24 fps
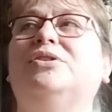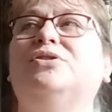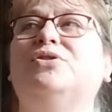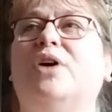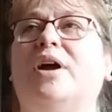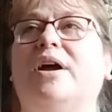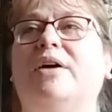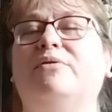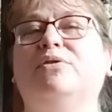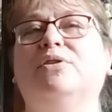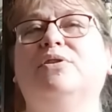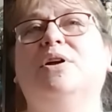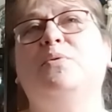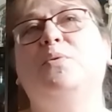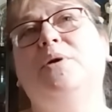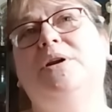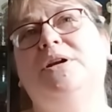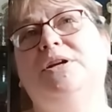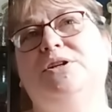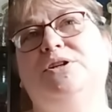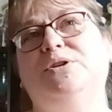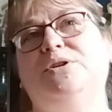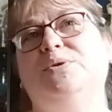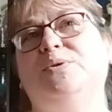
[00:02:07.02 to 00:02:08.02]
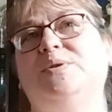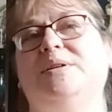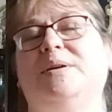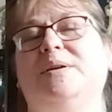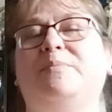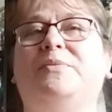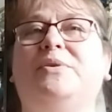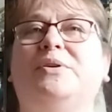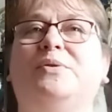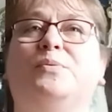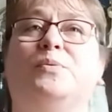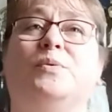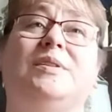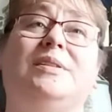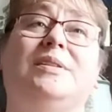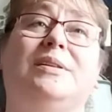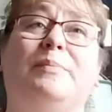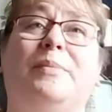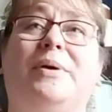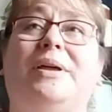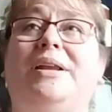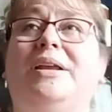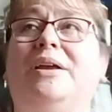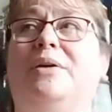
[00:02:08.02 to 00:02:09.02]
to travel. I want to do something with
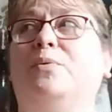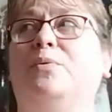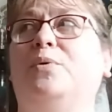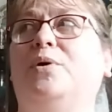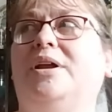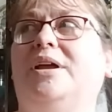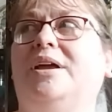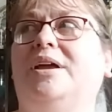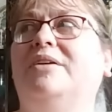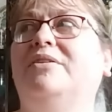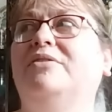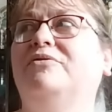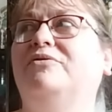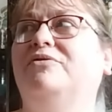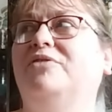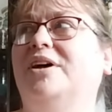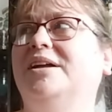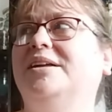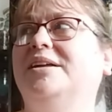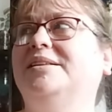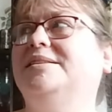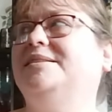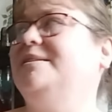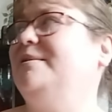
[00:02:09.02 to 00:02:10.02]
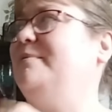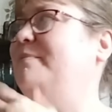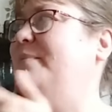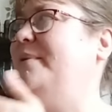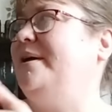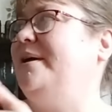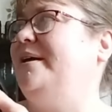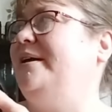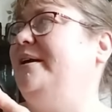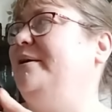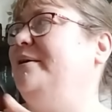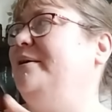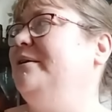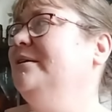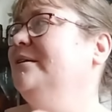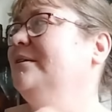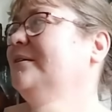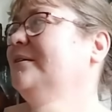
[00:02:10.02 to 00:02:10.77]
somebody. I want to find somebody.